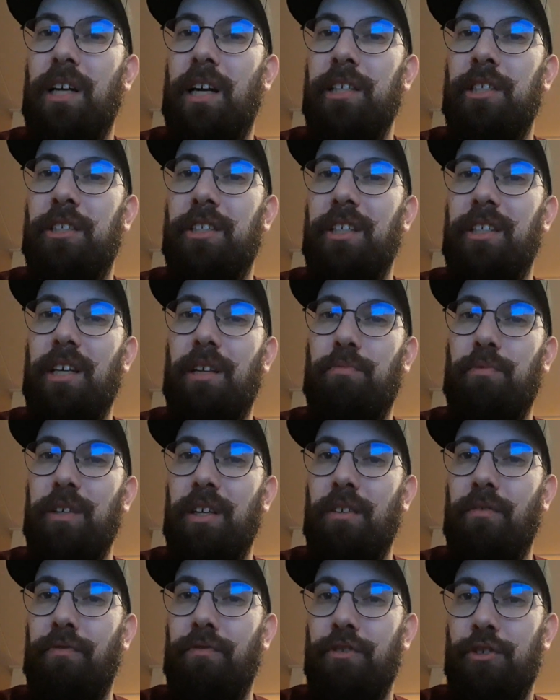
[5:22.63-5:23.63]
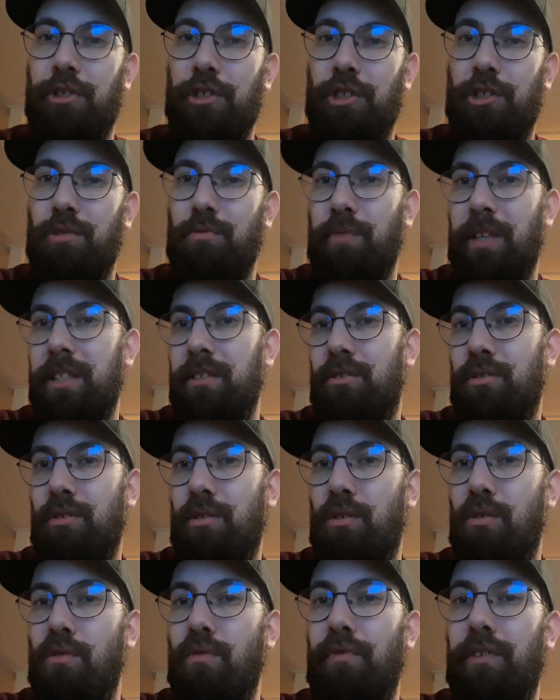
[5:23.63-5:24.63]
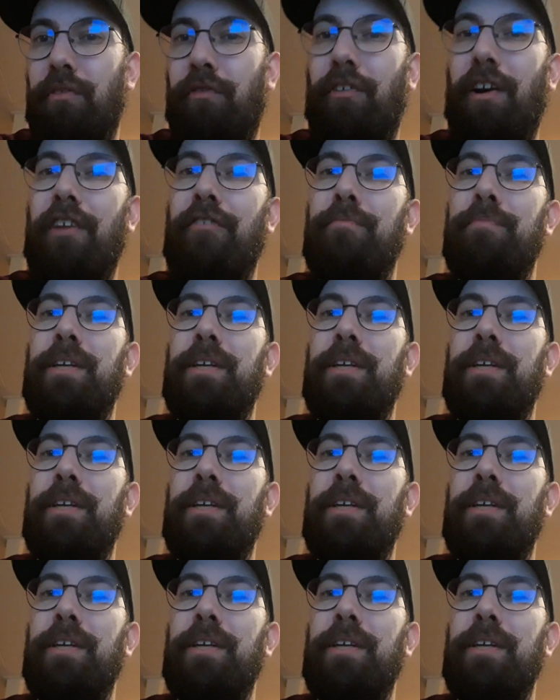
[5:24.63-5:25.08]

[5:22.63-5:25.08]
I see that we've just went over the five